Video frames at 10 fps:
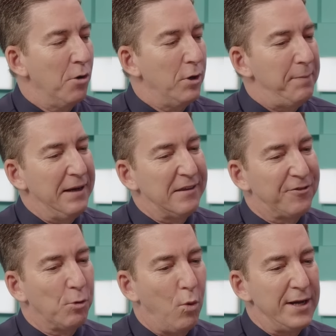would be
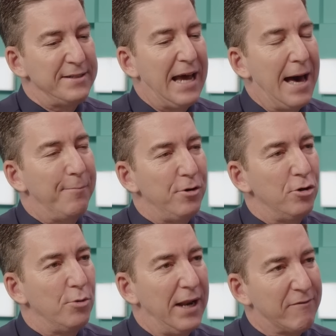that the one
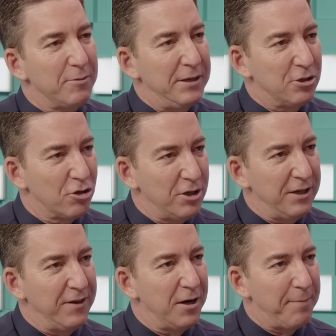taboo would ever be
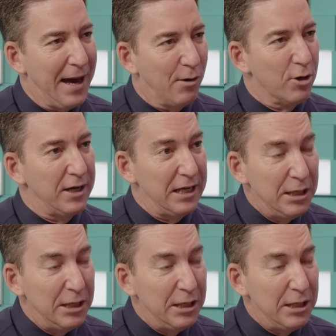turning their power